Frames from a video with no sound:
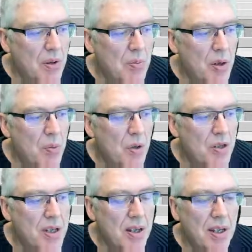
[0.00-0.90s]
the blue
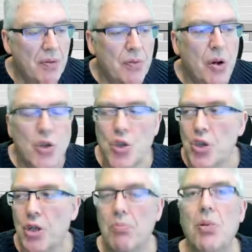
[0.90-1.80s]
ones here, they are
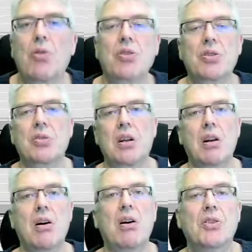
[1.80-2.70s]
function blocks or
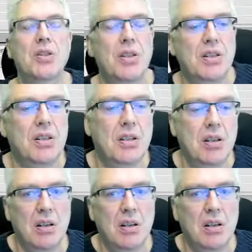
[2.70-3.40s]
classes.